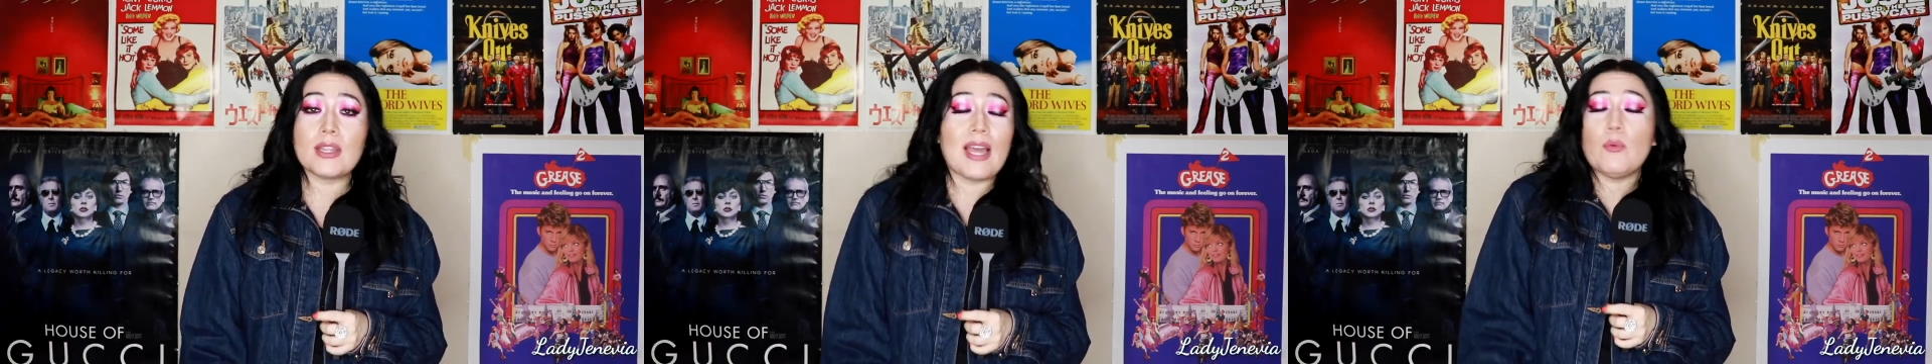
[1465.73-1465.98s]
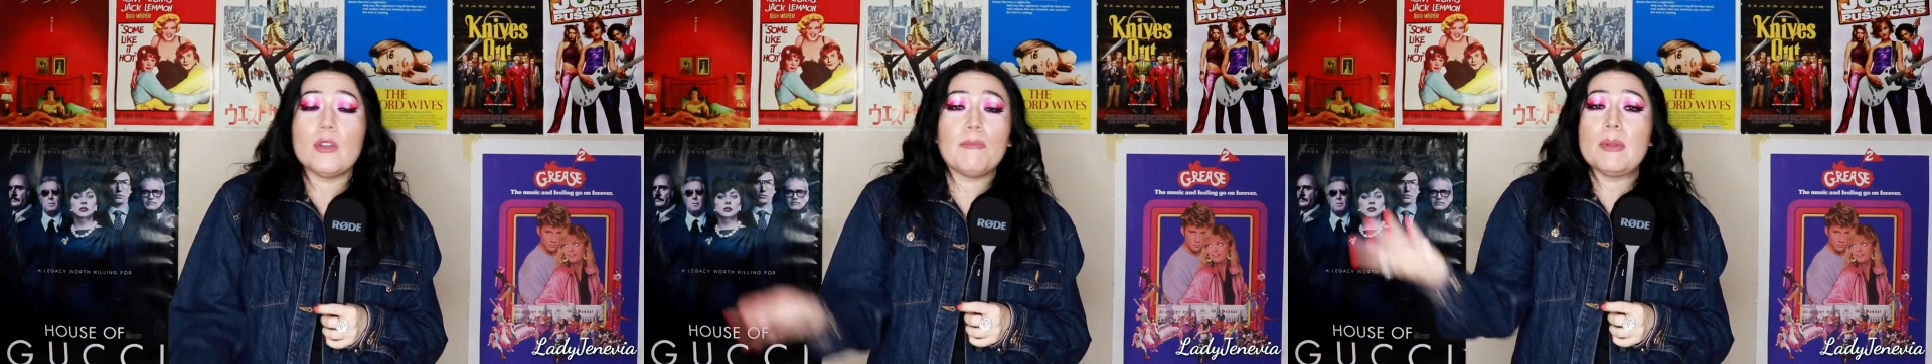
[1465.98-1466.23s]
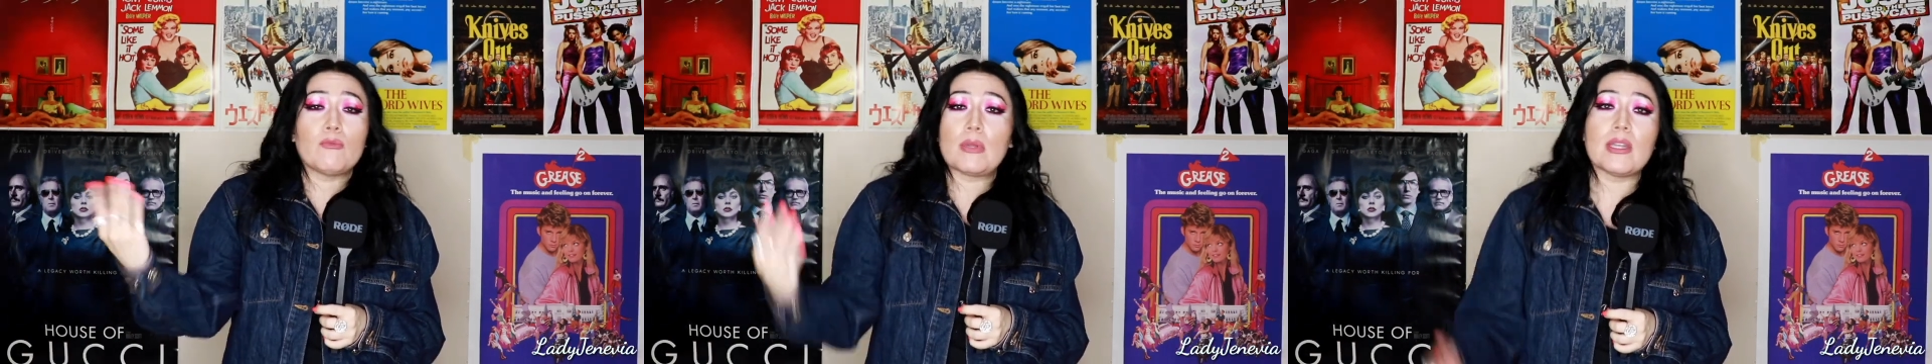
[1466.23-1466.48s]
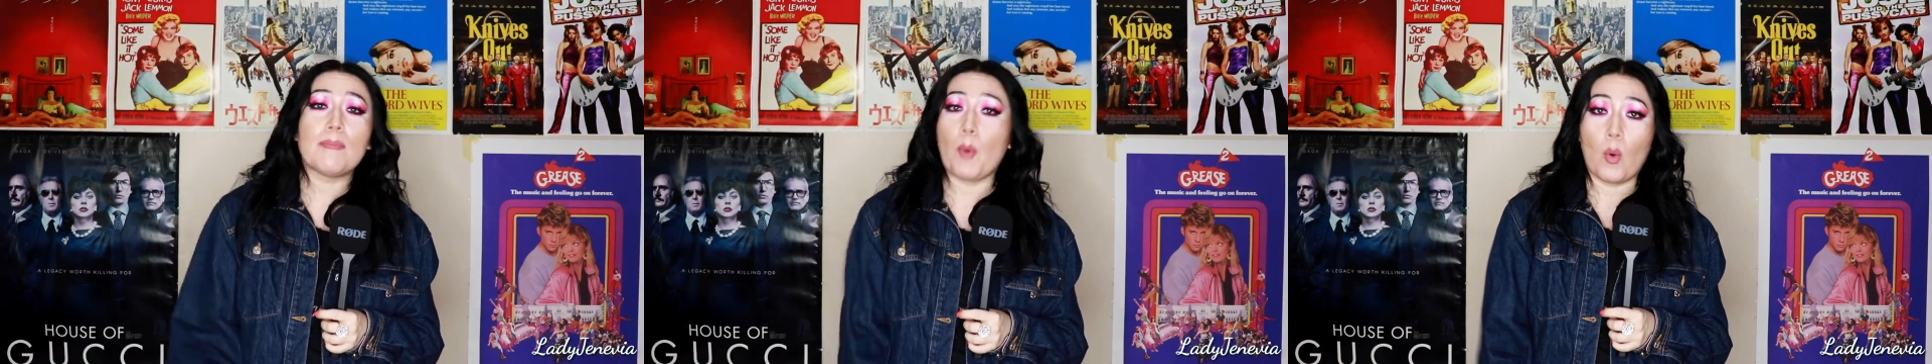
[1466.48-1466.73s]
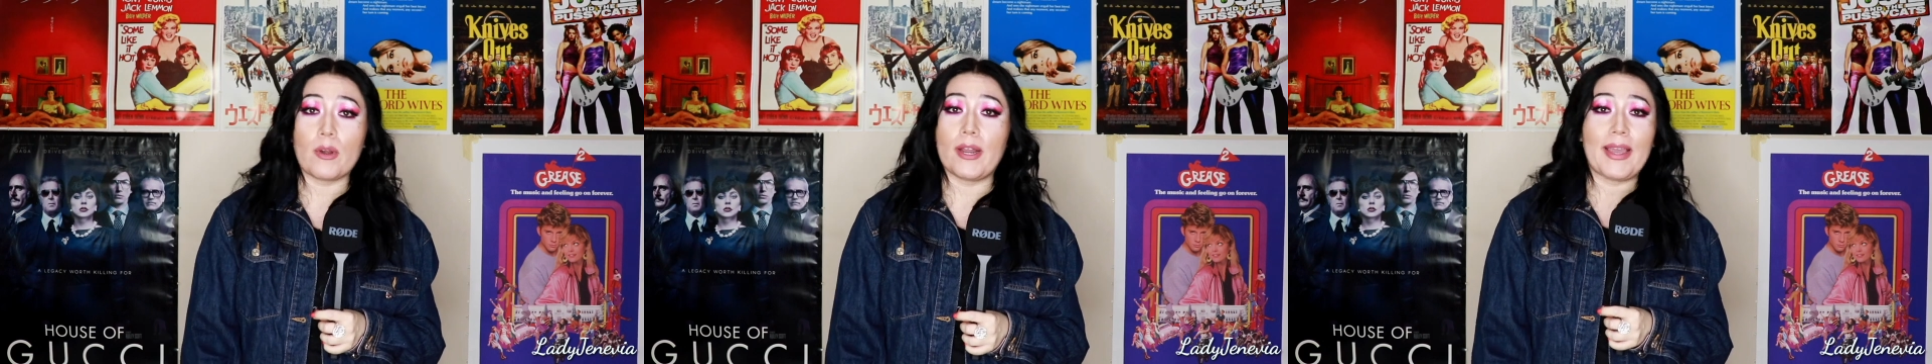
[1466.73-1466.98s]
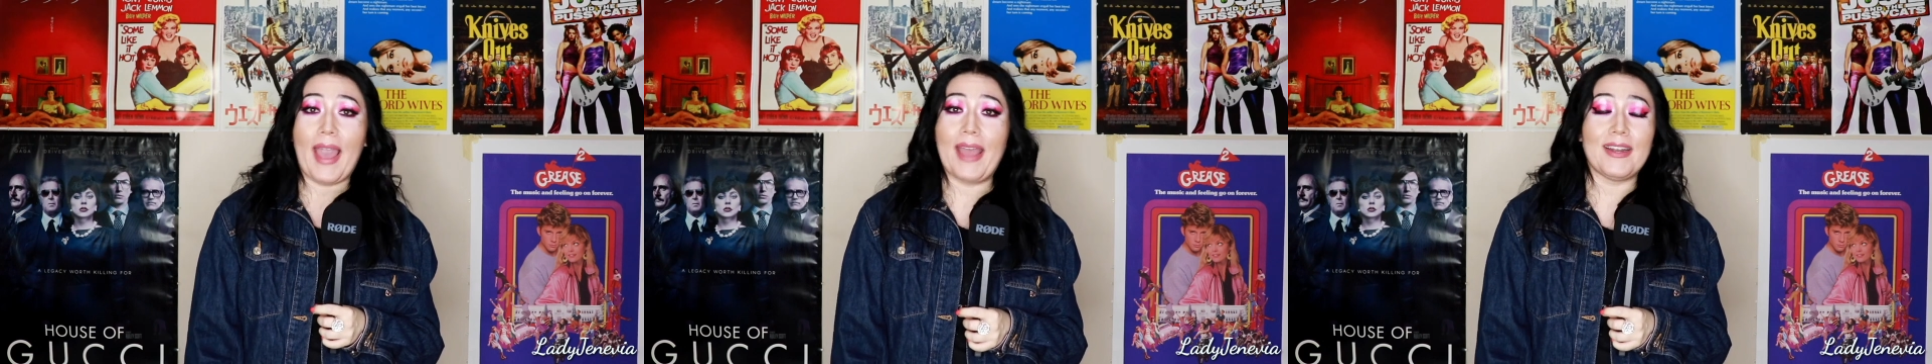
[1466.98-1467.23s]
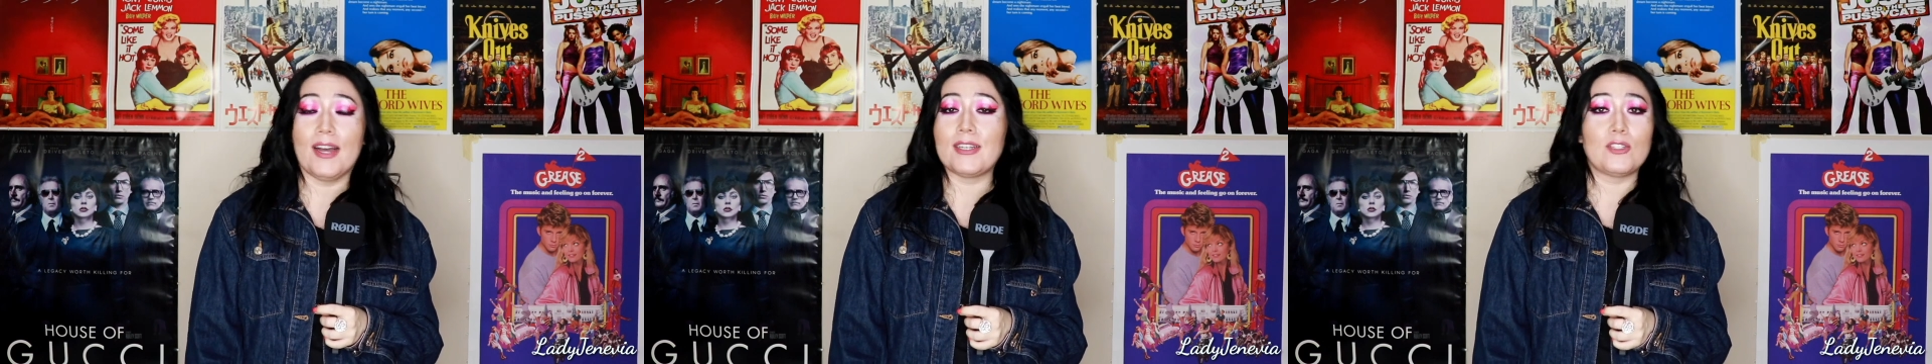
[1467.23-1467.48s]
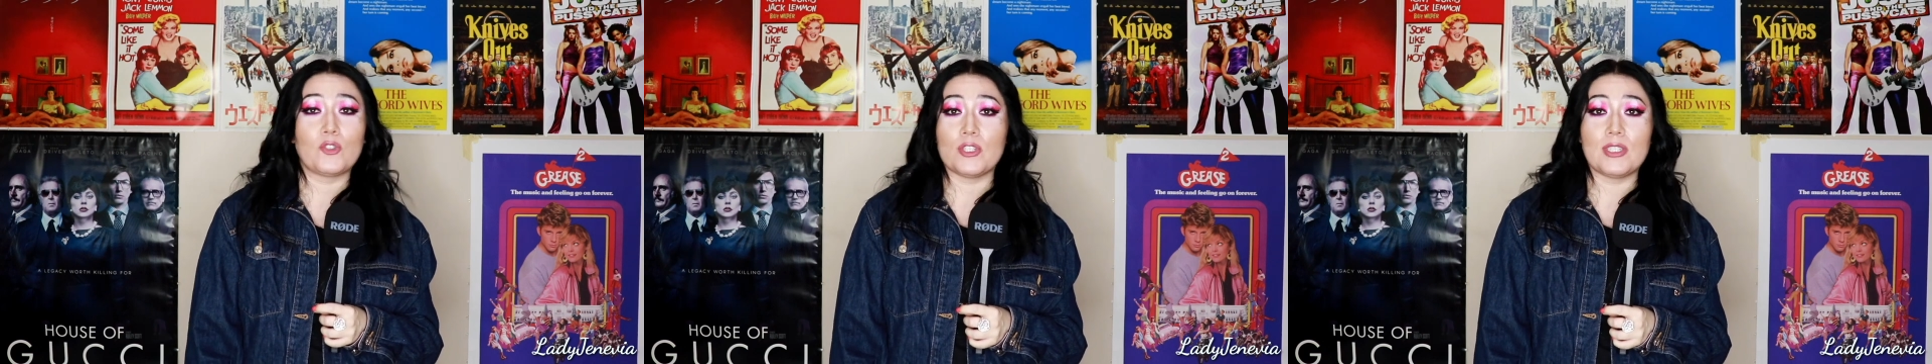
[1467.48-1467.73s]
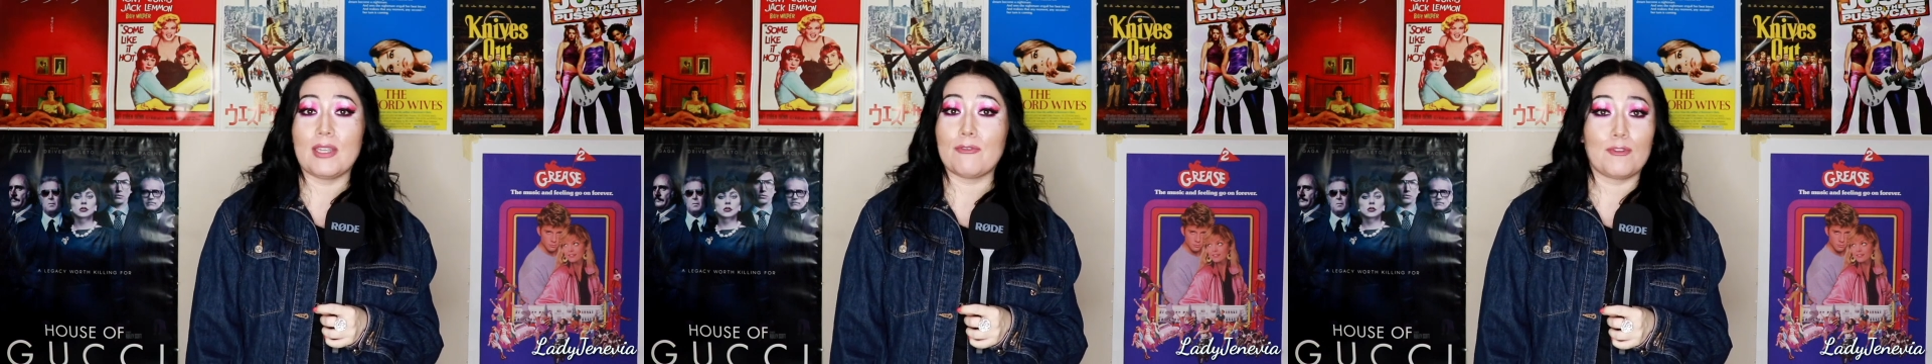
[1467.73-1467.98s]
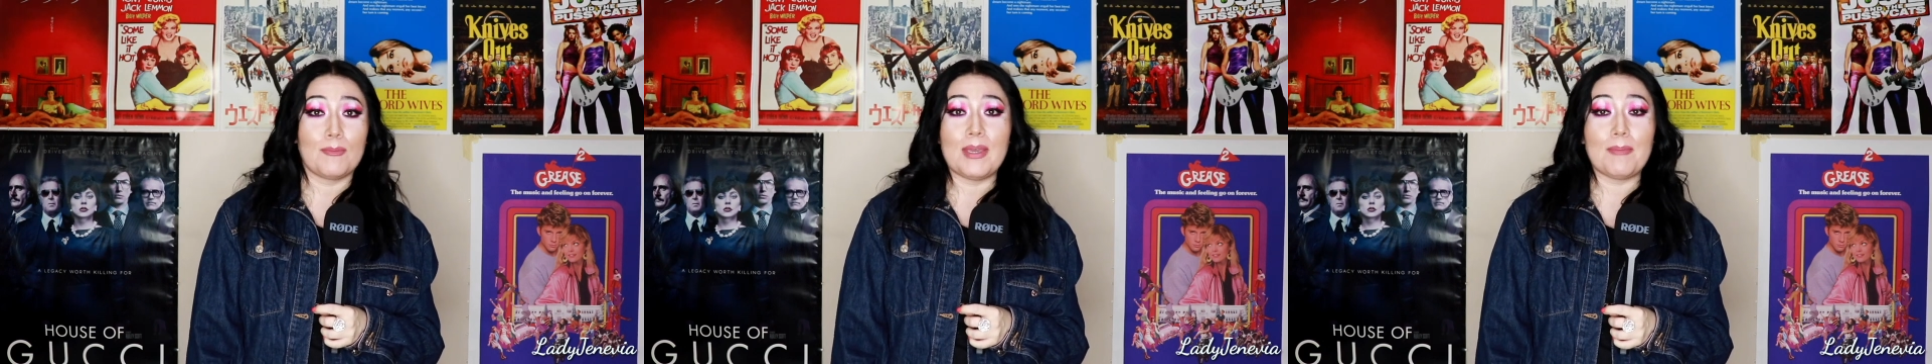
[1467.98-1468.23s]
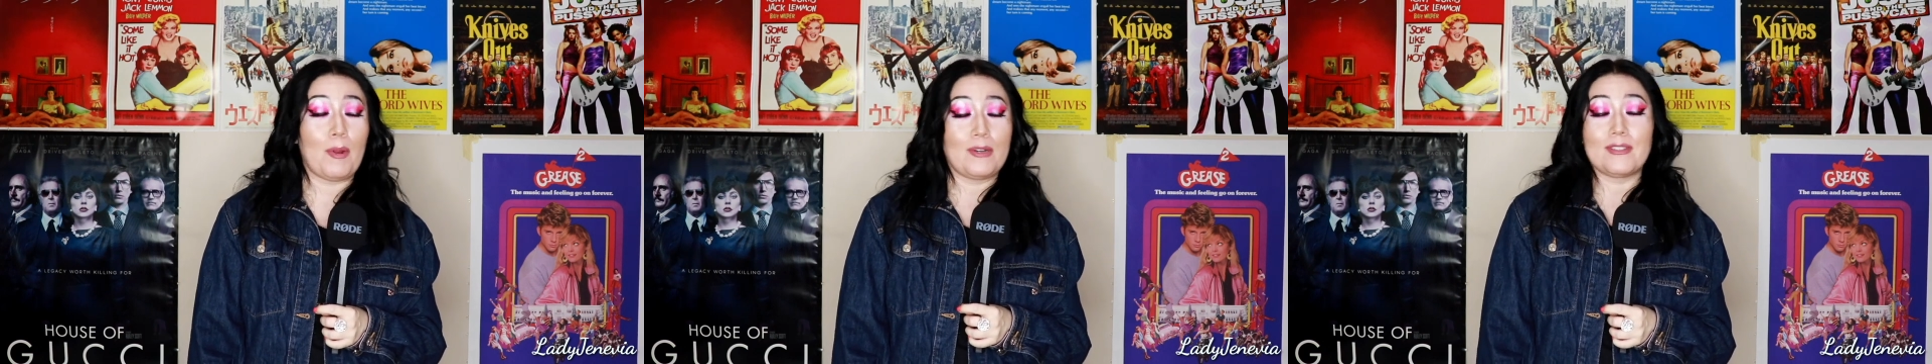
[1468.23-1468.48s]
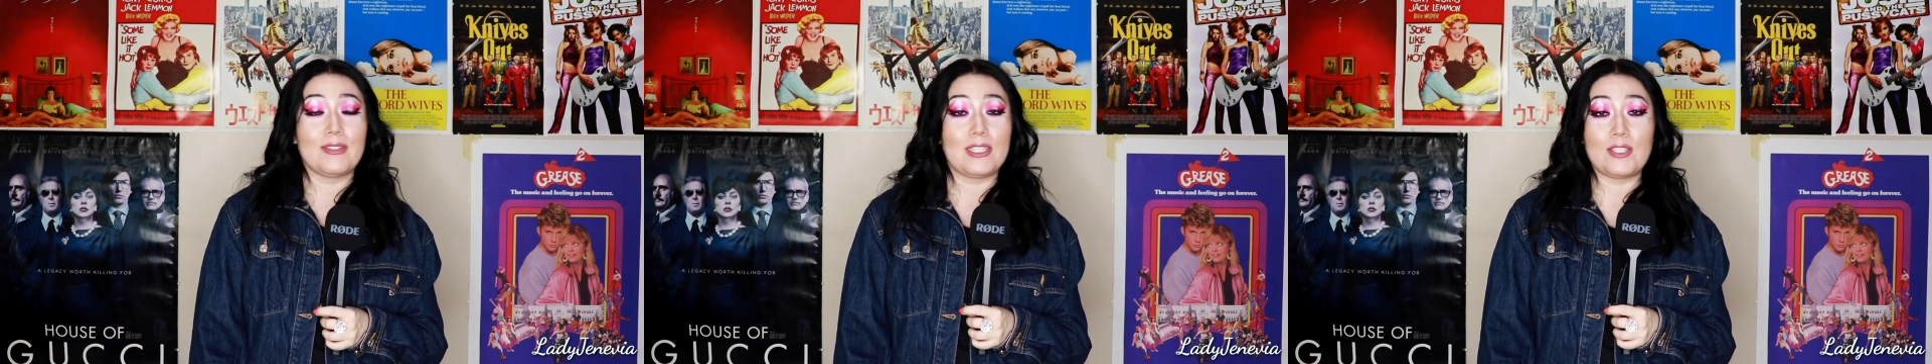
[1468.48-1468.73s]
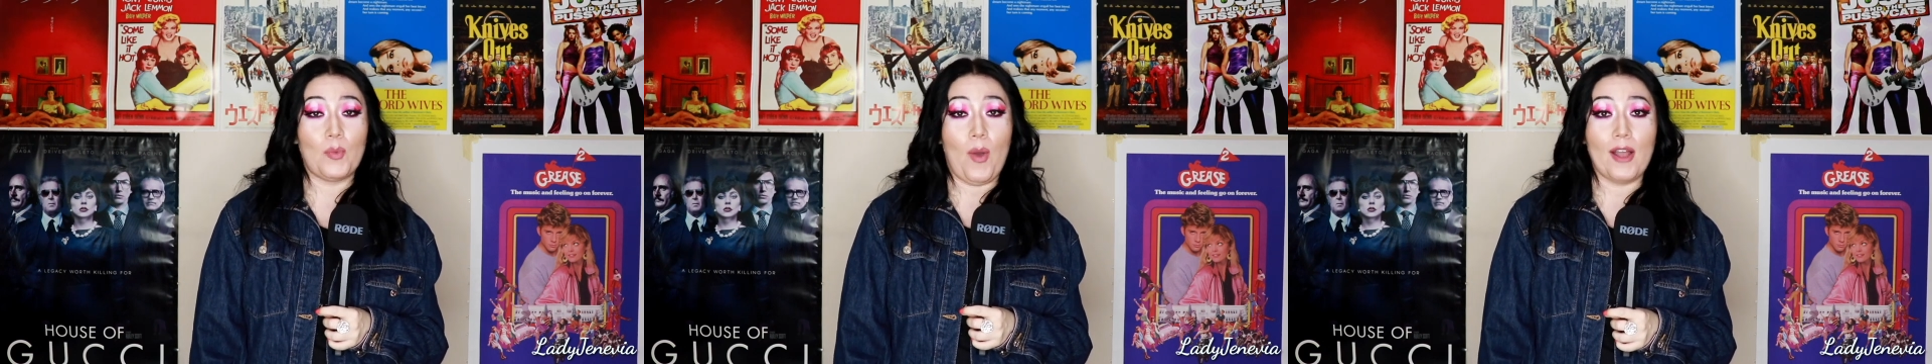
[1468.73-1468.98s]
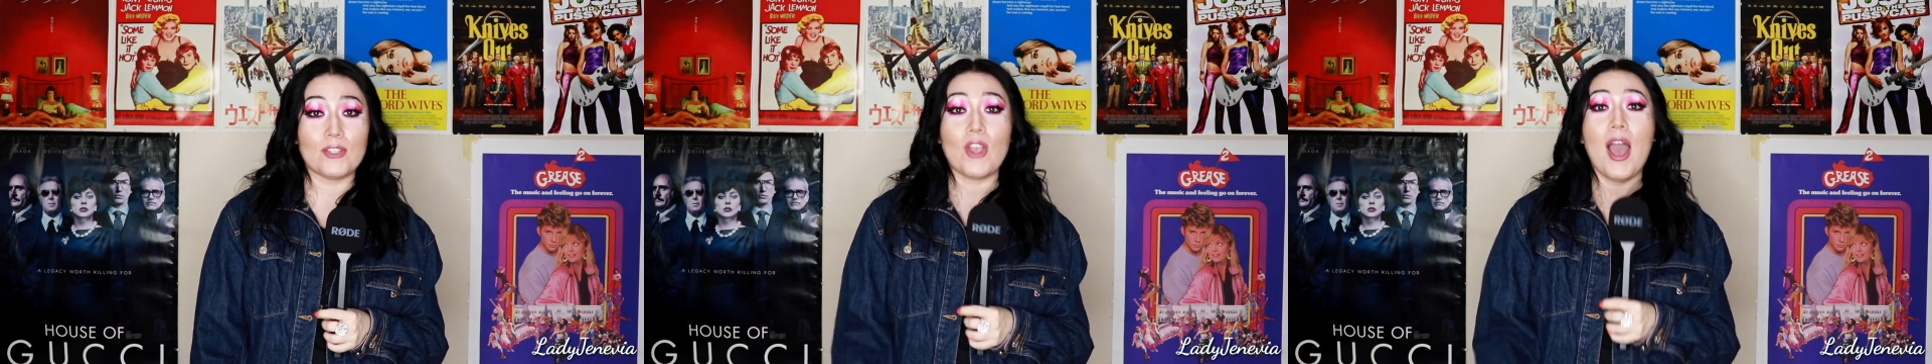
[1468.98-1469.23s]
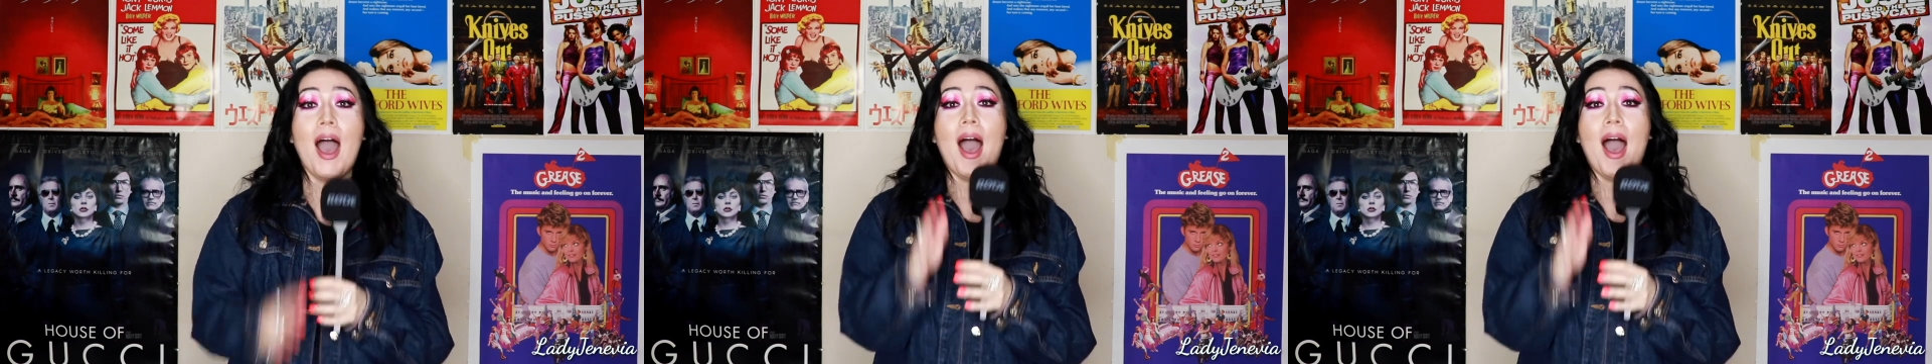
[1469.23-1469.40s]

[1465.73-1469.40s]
That would have been really boring and uninteresting for me personally to watch.